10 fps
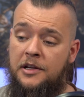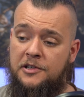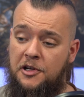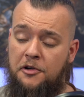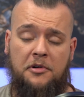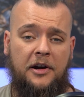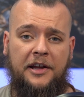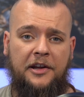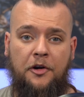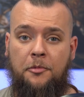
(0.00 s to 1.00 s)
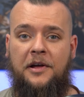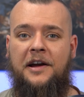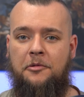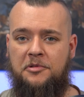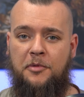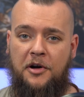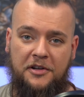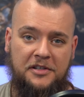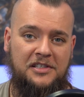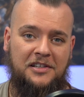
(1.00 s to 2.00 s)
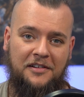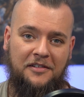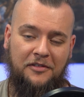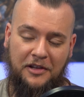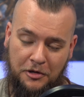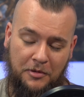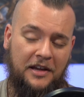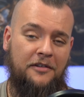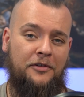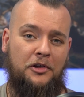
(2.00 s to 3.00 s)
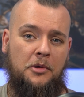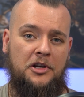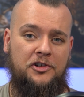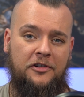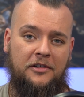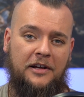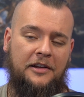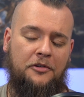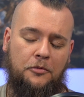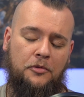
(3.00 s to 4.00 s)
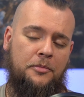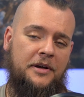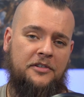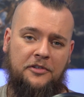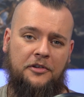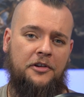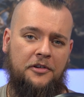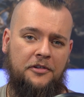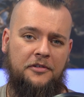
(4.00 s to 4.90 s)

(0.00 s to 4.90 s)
So, I hope that helps, Marcus. Thank you again for the question, and all the best to you.